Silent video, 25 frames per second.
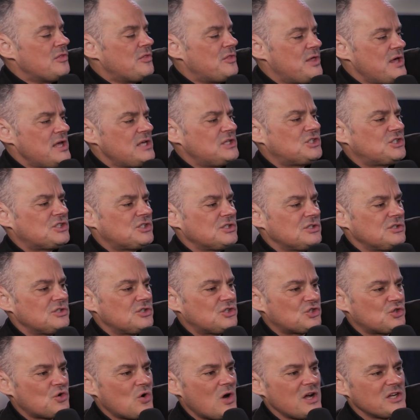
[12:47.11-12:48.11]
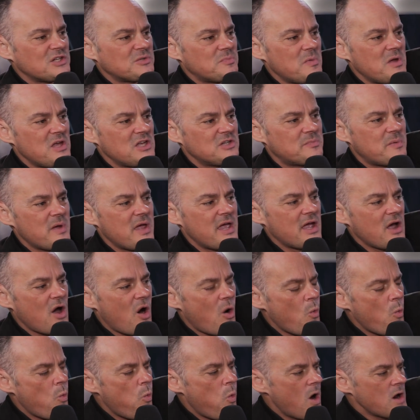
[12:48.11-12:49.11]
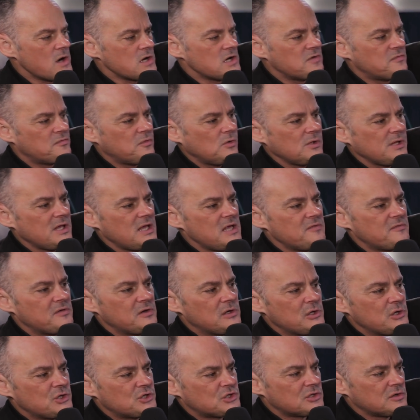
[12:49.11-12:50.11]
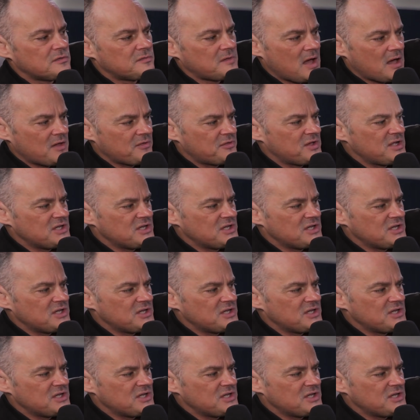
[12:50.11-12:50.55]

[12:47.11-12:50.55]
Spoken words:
This strikes me as being a wonderful evolution of that.